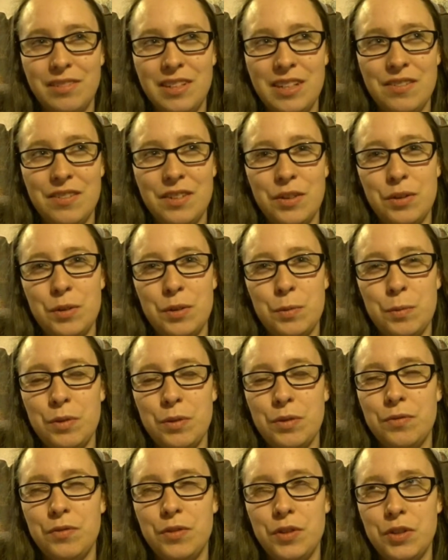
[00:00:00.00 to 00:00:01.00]
Even though there's
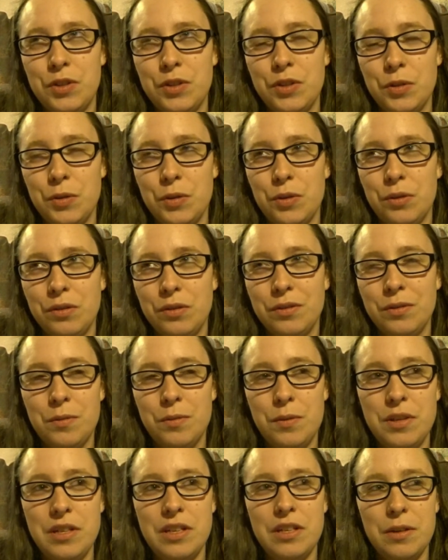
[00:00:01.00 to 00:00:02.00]
one food store,
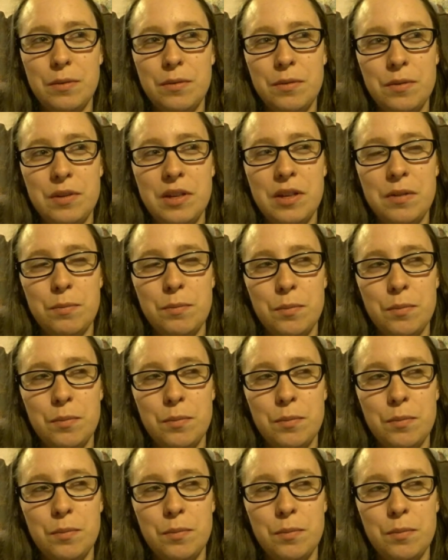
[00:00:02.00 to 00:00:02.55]
we need